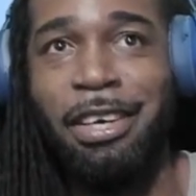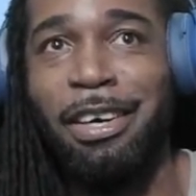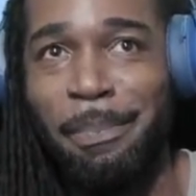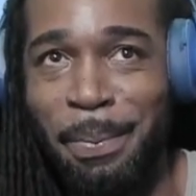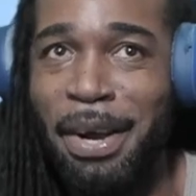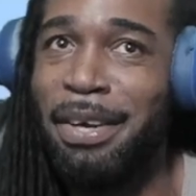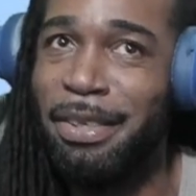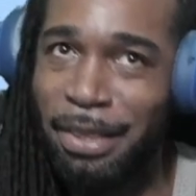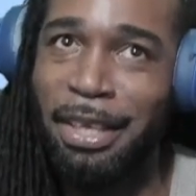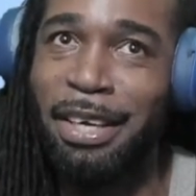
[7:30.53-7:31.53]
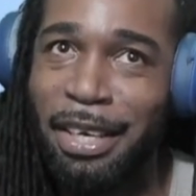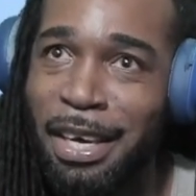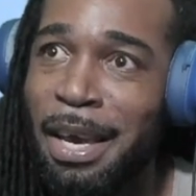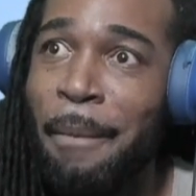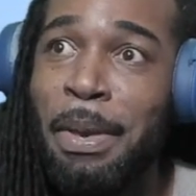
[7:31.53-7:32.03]
Apparently
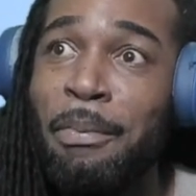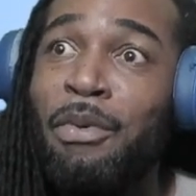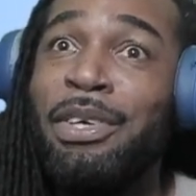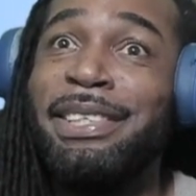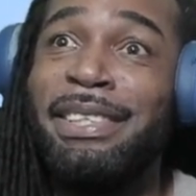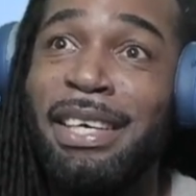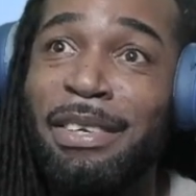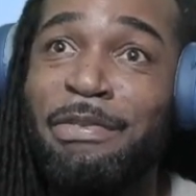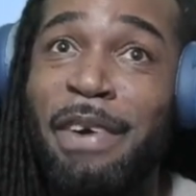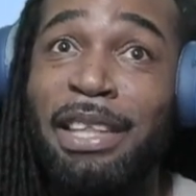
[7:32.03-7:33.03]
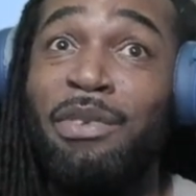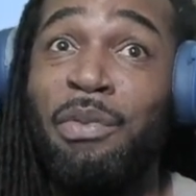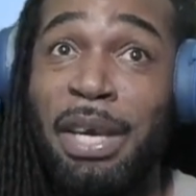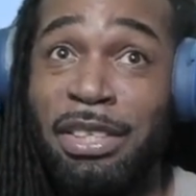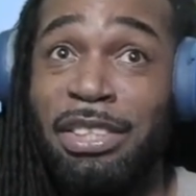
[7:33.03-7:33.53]
people were still finding
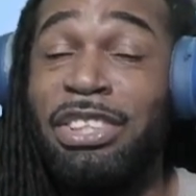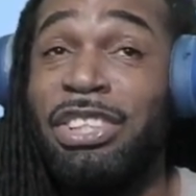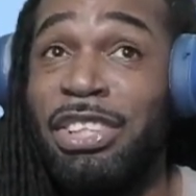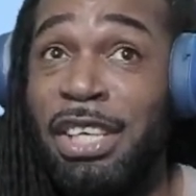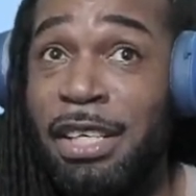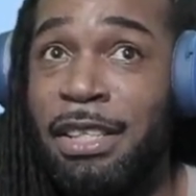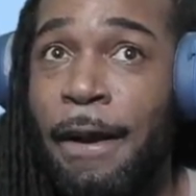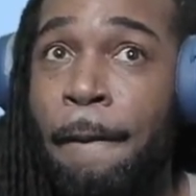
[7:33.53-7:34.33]
ways to cheat